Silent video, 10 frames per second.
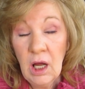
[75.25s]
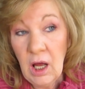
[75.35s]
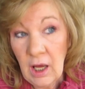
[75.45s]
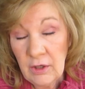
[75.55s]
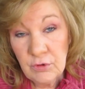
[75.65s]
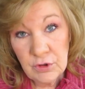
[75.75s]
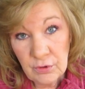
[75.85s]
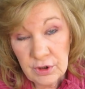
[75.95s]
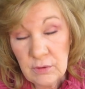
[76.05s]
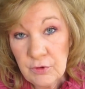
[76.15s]
I don't
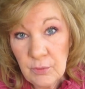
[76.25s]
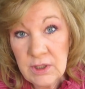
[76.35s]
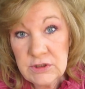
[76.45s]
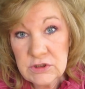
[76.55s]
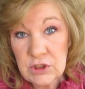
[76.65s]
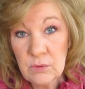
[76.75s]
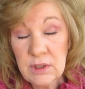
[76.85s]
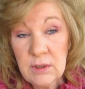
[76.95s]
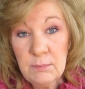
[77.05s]
agree with what he's doing,